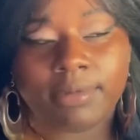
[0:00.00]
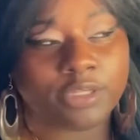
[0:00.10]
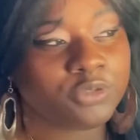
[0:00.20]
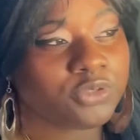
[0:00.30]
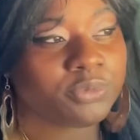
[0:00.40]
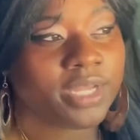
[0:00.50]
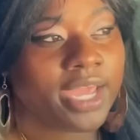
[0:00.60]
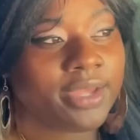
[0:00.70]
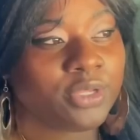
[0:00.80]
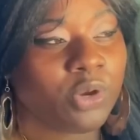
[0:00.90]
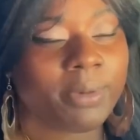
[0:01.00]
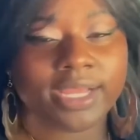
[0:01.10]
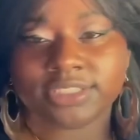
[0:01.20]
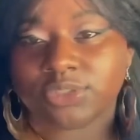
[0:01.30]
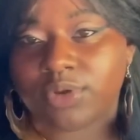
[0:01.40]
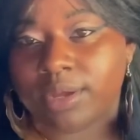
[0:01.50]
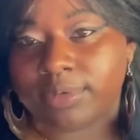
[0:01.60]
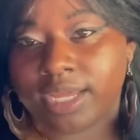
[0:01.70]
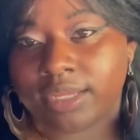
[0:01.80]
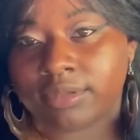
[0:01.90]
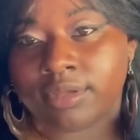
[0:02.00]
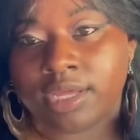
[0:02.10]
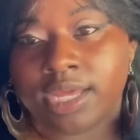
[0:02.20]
my YouTube name, nor my Instagram name.